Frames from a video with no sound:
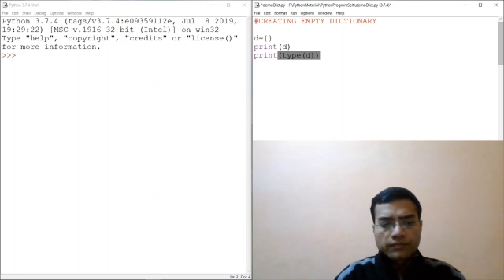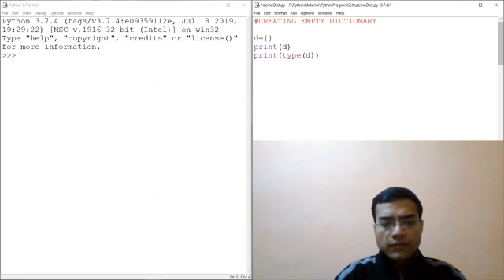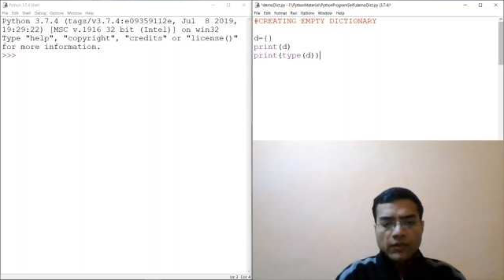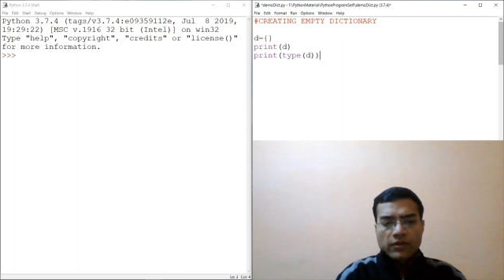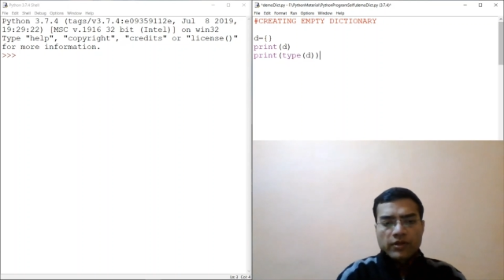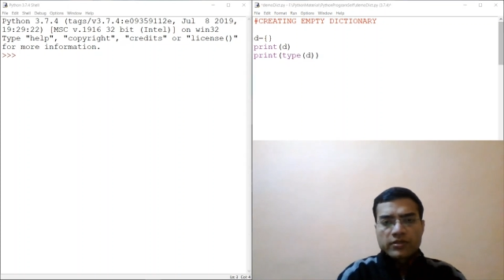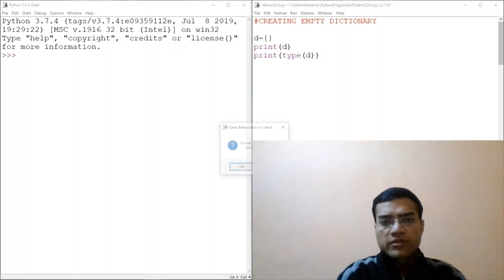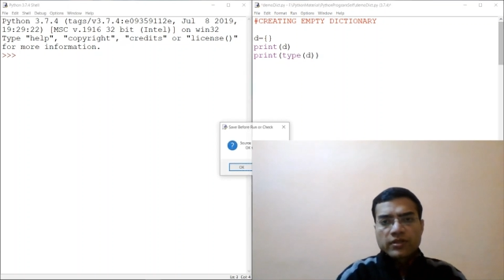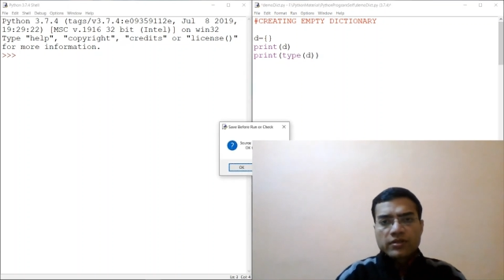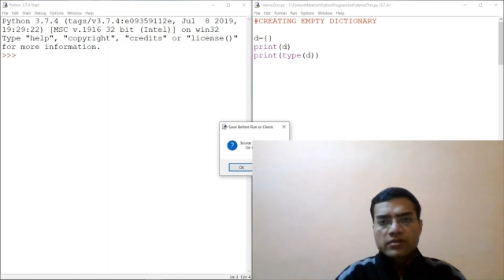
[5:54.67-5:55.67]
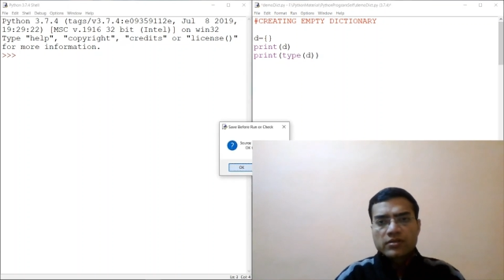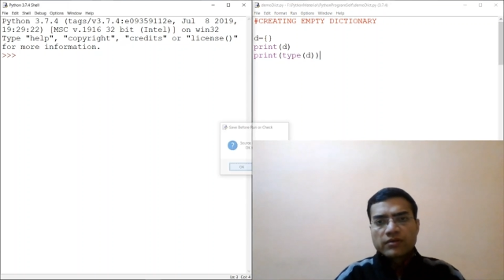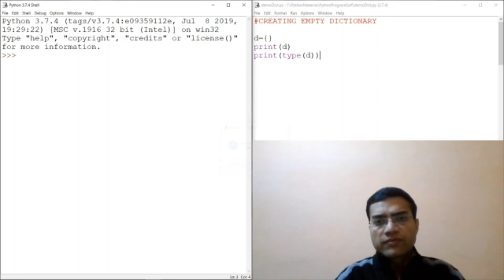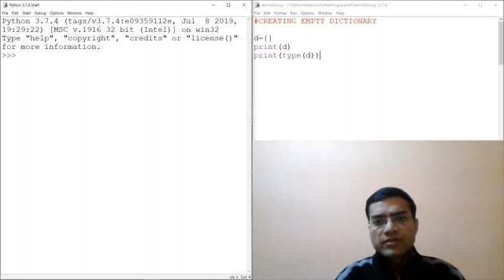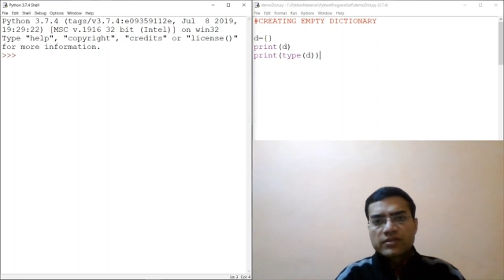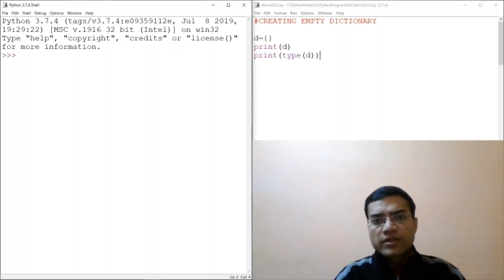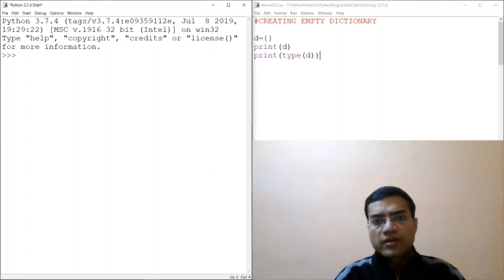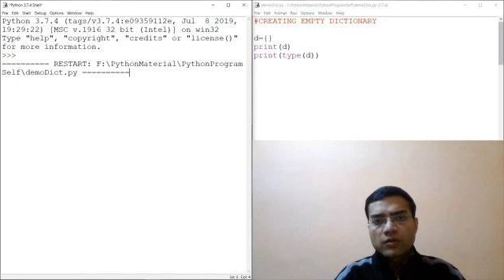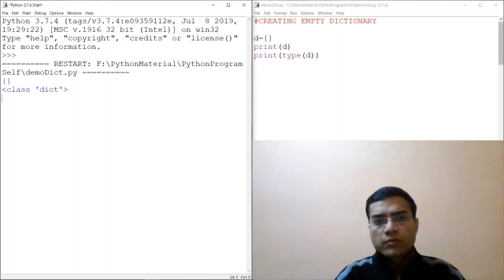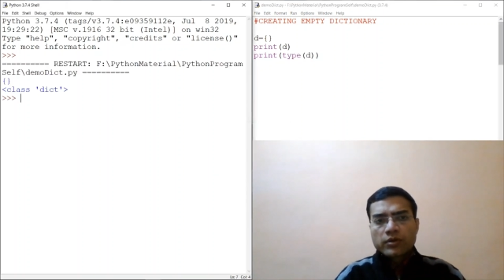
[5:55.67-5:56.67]
Let us run this. The first line
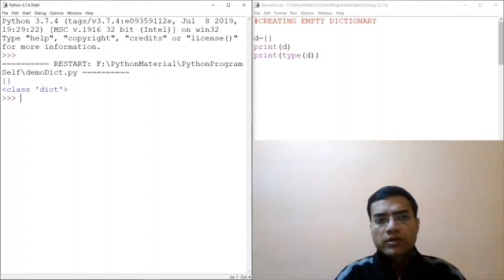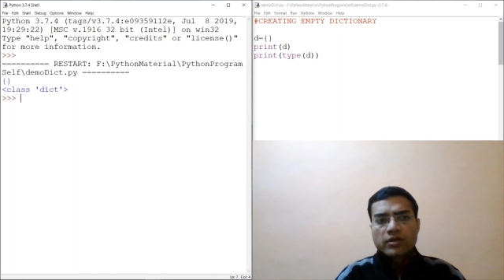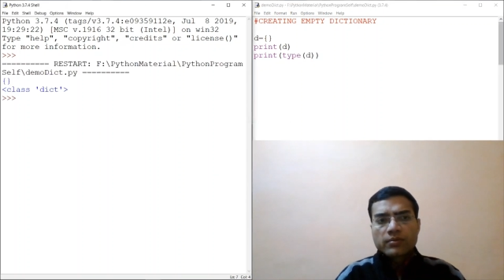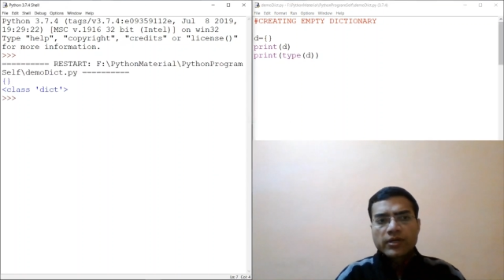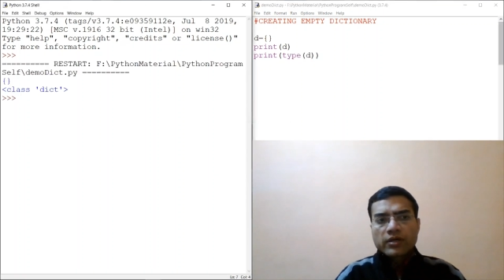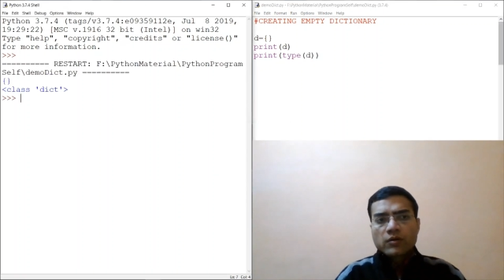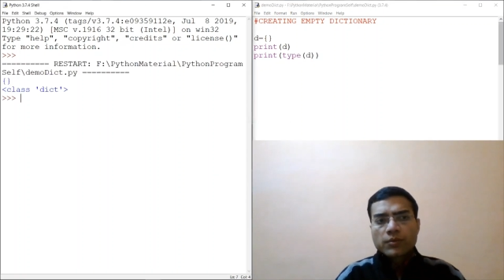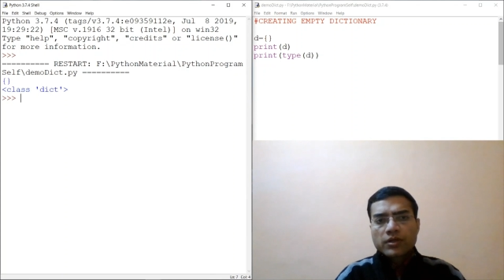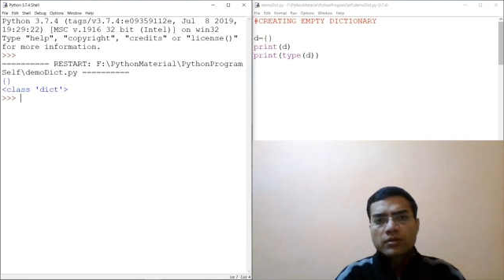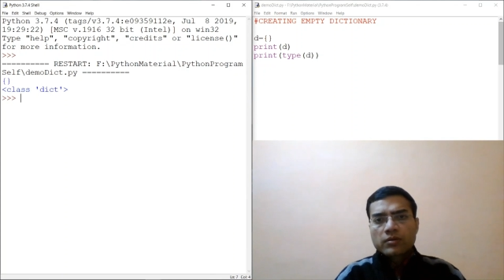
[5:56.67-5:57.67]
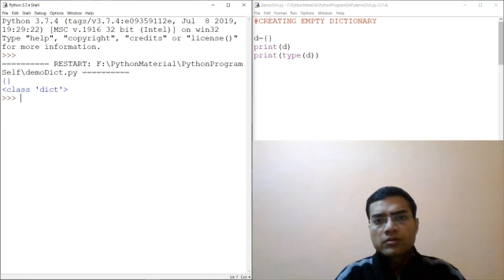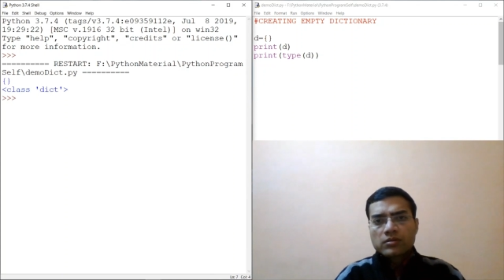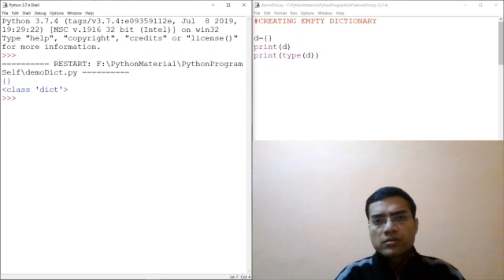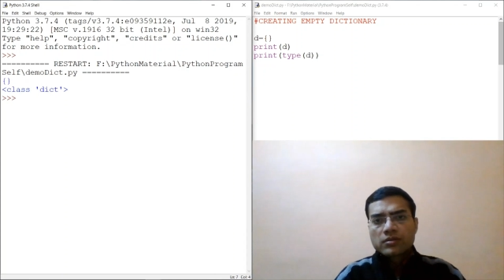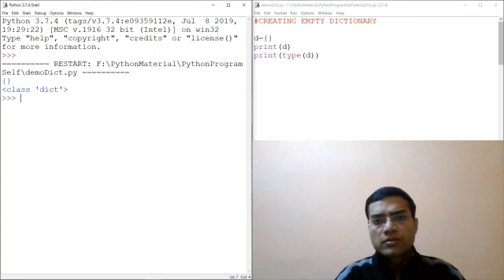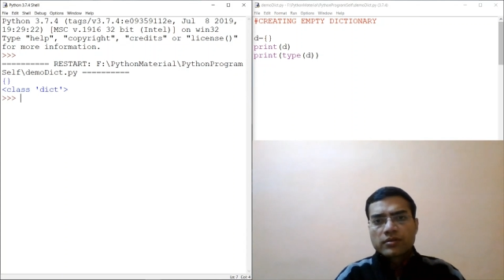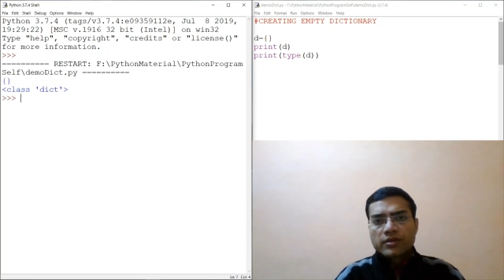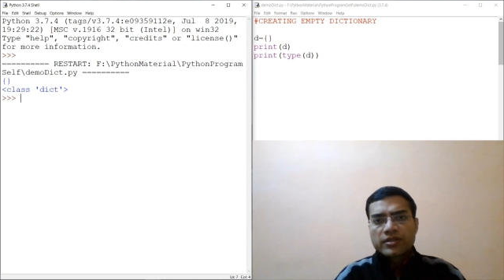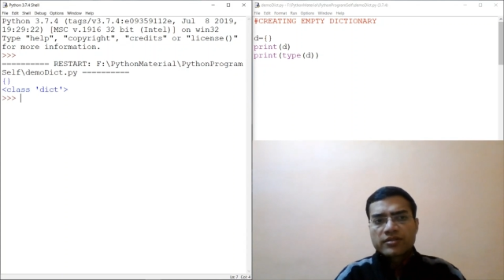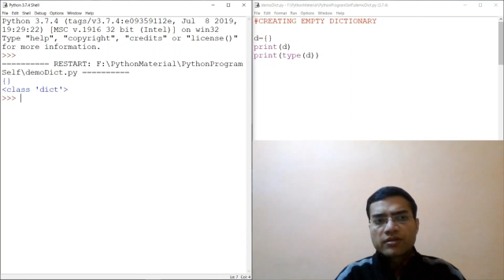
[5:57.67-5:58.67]
output curly bracket open and close, the
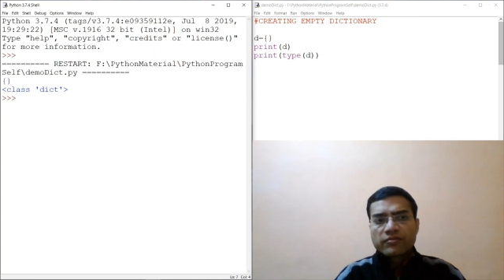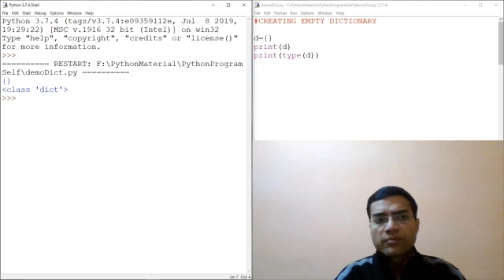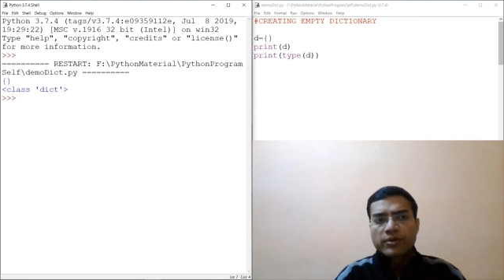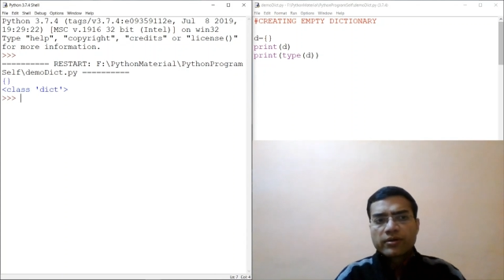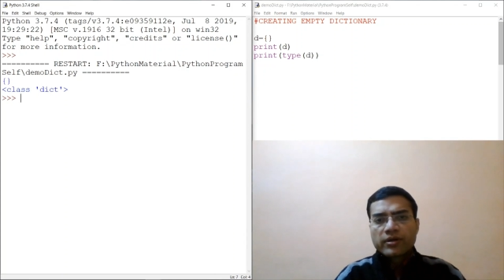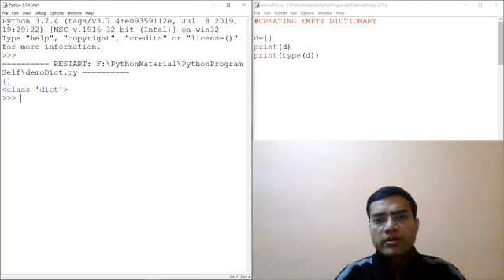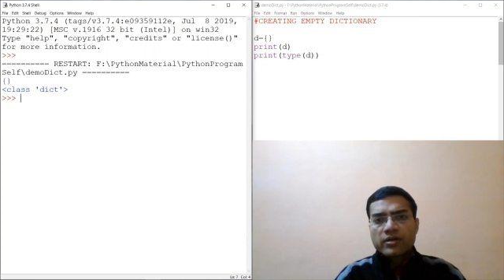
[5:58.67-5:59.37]
dictionary we have printed.